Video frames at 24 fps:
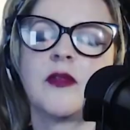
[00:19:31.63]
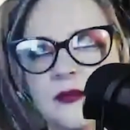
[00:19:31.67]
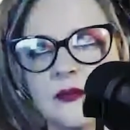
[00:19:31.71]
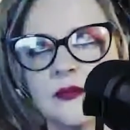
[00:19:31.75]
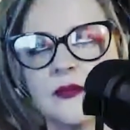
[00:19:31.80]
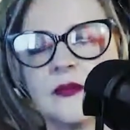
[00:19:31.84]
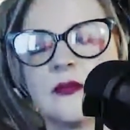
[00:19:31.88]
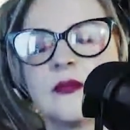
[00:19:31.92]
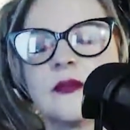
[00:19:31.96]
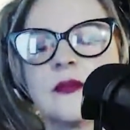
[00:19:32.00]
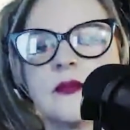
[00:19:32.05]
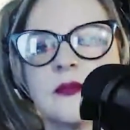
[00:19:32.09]

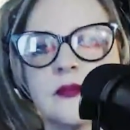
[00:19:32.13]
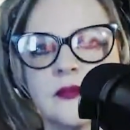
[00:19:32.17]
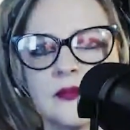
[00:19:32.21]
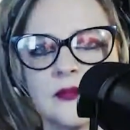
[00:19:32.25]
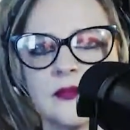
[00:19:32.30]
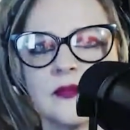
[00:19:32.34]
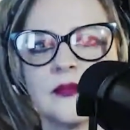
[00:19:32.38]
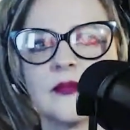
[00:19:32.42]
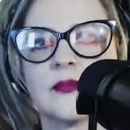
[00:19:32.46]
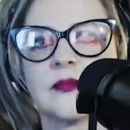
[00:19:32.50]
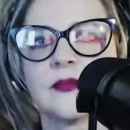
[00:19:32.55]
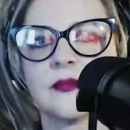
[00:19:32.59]
which
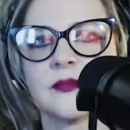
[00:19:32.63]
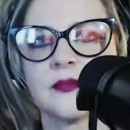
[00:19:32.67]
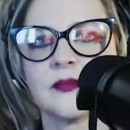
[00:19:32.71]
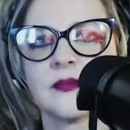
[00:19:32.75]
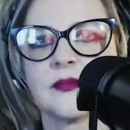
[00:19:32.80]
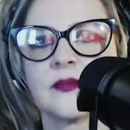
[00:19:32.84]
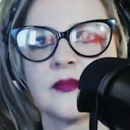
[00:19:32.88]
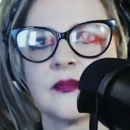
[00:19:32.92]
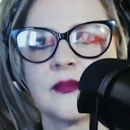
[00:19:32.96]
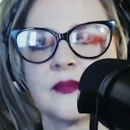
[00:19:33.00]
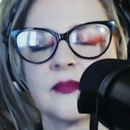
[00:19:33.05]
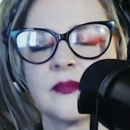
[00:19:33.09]
was just
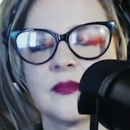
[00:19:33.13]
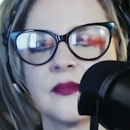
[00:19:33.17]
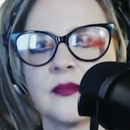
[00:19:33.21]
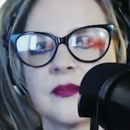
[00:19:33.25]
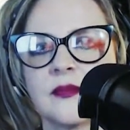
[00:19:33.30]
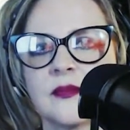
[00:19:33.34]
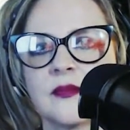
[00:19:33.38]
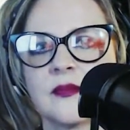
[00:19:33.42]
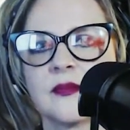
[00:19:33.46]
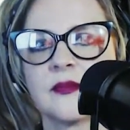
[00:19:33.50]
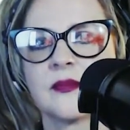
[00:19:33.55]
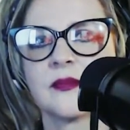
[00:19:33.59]
where I
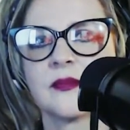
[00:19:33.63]
was. It